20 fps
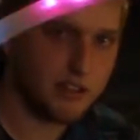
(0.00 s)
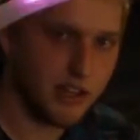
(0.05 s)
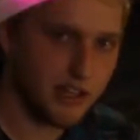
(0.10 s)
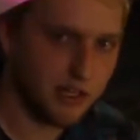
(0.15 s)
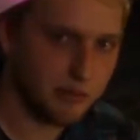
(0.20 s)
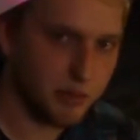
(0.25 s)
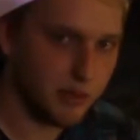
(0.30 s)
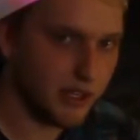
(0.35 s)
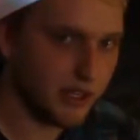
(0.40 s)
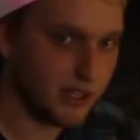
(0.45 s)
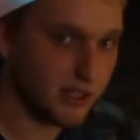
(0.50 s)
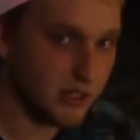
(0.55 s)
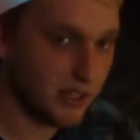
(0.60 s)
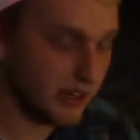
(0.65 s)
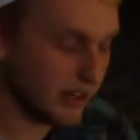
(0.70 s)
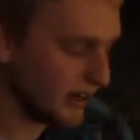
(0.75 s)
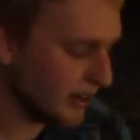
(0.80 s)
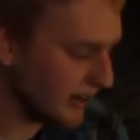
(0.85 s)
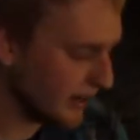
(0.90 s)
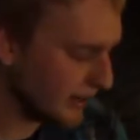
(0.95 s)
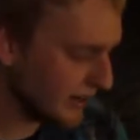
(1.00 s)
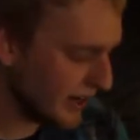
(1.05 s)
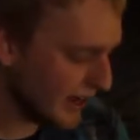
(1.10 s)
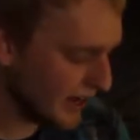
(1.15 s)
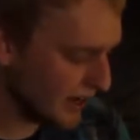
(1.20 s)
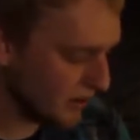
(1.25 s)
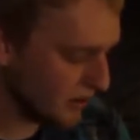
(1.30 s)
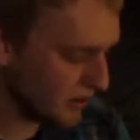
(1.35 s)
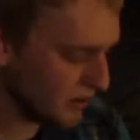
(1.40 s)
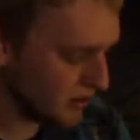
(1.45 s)
kind of blink there, and
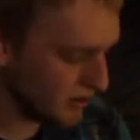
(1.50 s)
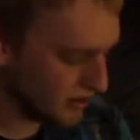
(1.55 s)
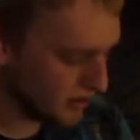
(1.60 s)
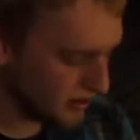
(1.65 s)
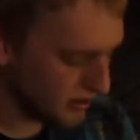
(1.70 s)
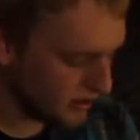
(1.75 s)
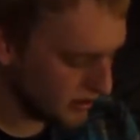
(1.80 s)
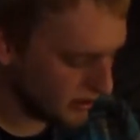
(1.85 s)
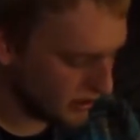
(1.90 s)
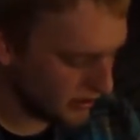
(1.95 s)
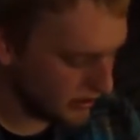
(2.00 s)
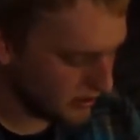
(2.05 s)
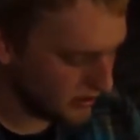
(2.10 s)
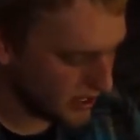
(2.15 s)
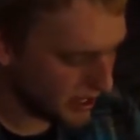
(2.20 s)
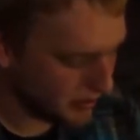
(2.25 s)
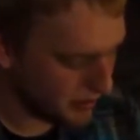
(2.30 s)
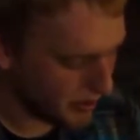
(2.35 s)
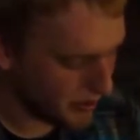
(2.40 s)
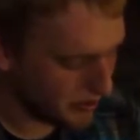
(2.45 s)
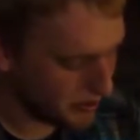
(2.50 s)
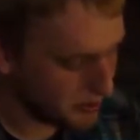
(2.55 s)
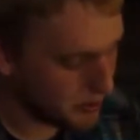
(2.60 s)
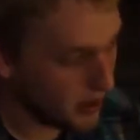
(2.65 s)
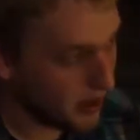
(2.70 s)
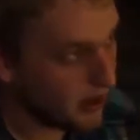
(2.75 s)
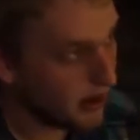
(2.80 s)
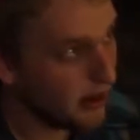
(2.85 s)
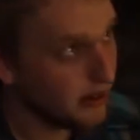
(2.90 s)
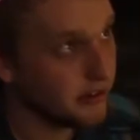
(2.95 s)
now the demo is
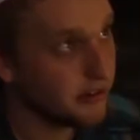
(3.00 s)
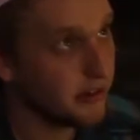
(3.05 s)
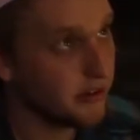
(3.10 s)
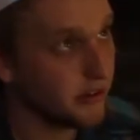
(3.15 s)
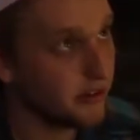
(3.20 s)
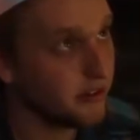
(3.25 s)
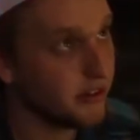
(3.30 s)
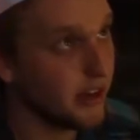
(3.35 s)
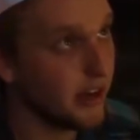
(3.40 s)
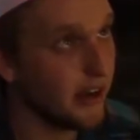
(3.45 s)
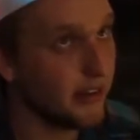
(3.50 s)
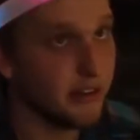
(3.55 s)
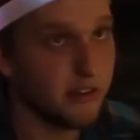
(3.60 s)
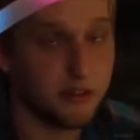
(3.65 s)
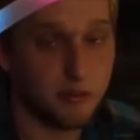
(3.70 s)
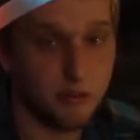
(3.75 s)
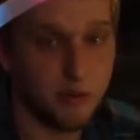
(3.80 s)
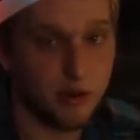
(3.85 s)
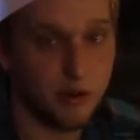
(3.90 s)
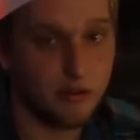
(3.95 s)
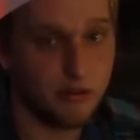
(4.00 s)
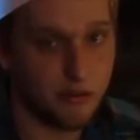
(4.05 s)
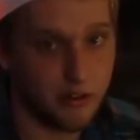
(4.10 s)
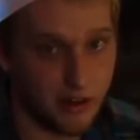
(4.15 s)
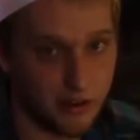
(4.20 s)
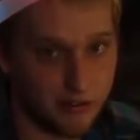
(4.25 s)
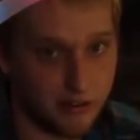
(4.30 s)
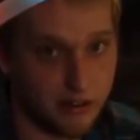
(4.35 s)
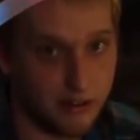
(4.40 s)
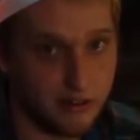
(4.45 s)
paused. It'll stay on this mode
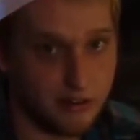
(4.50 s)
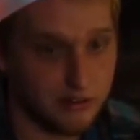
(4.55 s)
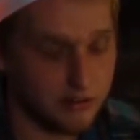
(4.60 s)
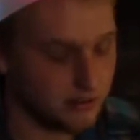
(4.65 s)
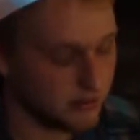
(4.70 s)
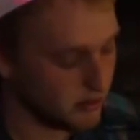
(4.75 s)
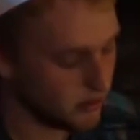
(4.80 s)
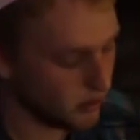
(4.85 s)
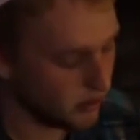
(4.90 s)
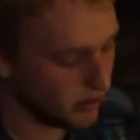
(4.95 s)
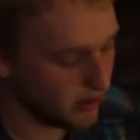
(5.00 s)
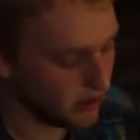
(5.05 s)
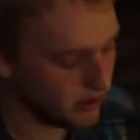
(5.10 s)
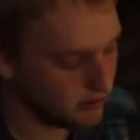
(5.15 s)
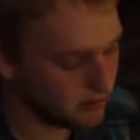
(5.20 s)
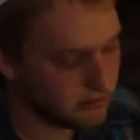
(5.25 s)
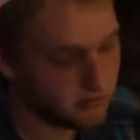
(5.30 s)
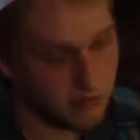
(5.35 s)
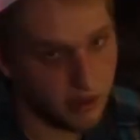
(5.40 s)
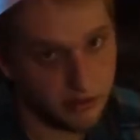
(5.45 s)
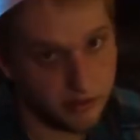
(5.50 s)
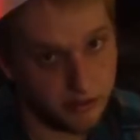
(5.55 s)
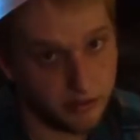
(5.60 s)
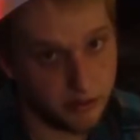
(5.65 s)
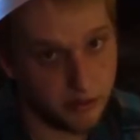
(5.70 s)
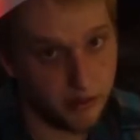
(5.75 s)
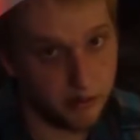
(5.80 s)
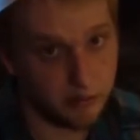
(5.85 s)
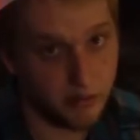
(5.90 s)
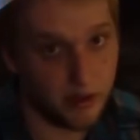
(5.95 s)
forever, or until
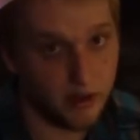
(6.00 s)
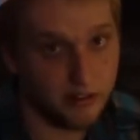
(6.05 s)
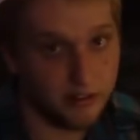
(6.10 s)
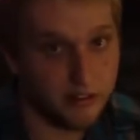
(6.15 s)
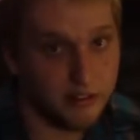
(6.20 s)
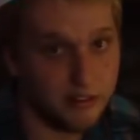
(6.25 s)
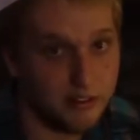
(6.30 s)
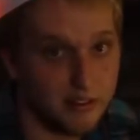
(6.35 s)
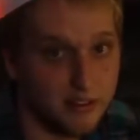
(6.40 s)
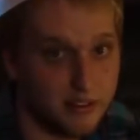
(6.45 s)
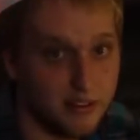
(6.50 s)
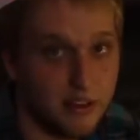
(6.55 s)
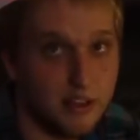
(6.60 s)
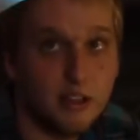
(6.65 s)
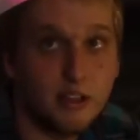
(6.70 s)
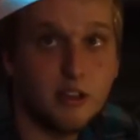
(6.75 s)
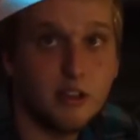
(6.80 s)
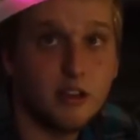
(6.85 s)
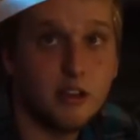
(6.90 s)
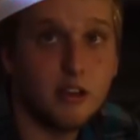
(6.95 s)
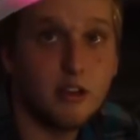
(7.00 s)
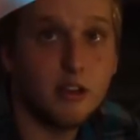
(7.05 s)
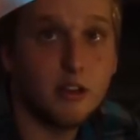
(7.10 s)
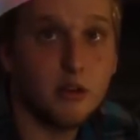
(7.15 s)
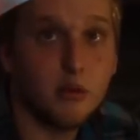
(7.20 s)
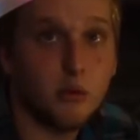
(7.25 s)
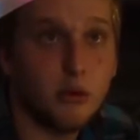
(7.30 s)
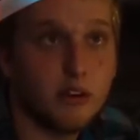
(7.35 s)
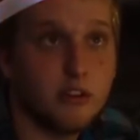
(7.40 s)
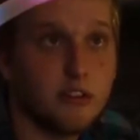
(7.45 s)
you unpause it,
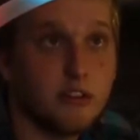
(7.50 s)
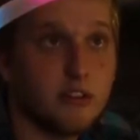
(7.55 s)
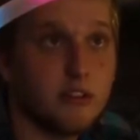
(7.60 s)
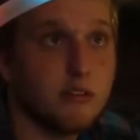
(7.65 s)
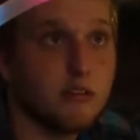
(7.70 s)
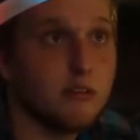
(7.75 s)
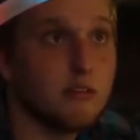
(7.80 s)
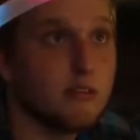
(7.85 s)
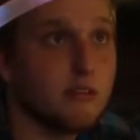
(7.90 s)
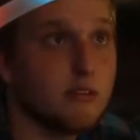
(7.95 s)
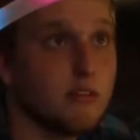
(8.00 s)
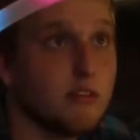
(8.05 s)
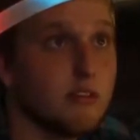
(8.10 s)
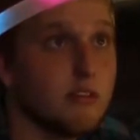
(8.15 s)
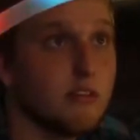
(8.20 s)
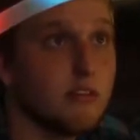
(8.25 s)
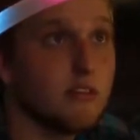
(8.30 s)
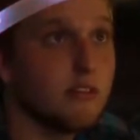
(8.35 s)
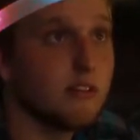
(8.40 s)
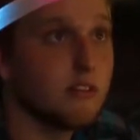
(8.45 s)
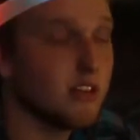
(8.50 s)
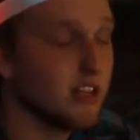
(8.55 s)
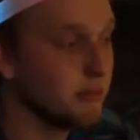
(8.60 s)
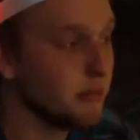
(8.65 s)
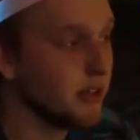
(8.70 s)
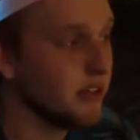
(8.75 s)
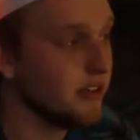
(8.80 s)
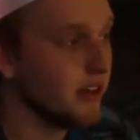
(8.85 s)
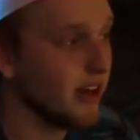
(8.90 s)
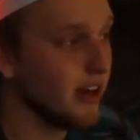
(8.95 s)
which can
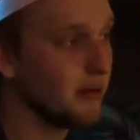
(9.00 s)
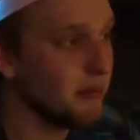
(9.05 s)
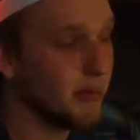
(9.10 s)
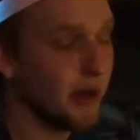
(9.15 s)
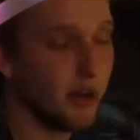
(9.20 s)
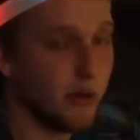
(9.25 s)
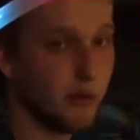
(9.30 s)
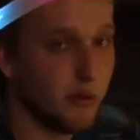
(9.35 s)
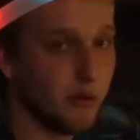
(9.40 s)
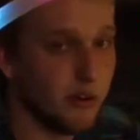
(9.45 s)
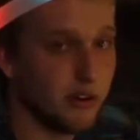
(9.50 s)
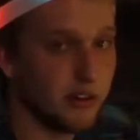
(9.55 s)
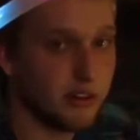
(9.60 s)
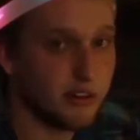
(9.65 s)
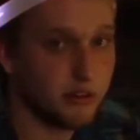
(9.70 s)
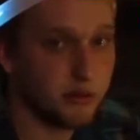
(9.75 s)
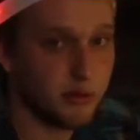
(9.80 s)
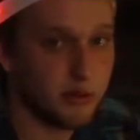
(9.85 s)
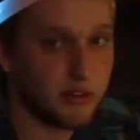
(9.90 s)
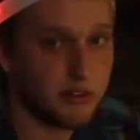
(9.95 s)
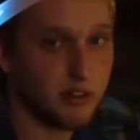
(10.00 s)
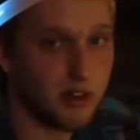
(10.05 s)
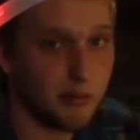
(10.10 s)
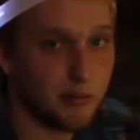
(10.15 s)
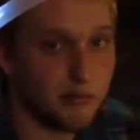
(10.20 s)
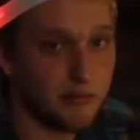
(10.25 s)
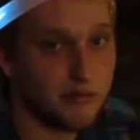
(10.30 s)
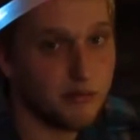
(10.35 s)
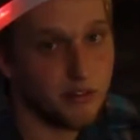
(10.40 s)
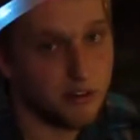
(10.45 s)
be done by holding the switch
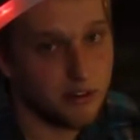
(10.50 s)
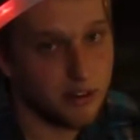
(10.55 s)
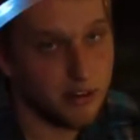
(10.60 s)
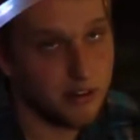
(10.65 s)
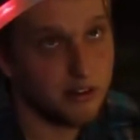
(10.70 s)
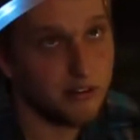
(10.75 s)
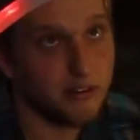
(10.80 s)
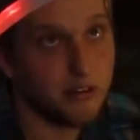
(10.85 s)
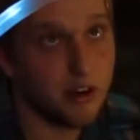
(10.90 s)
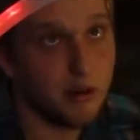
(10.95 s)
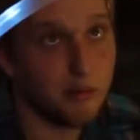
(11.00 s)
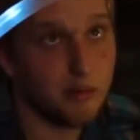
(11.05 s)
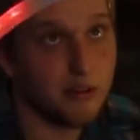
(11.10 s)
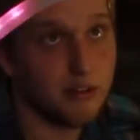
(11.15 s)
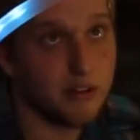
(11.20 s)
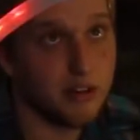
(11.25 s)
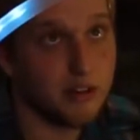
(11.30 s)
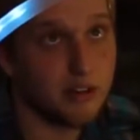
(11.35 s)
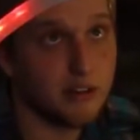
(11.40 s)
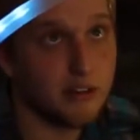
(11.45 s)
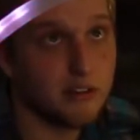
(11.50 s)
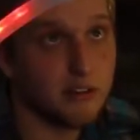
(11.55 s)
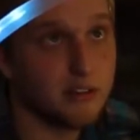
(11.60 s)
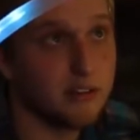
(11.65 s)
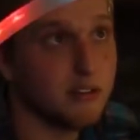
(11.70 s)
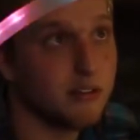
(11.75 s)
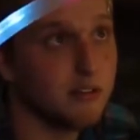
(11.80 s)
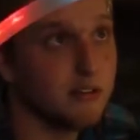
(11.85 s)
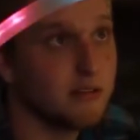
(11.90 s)
up for another couple seconds.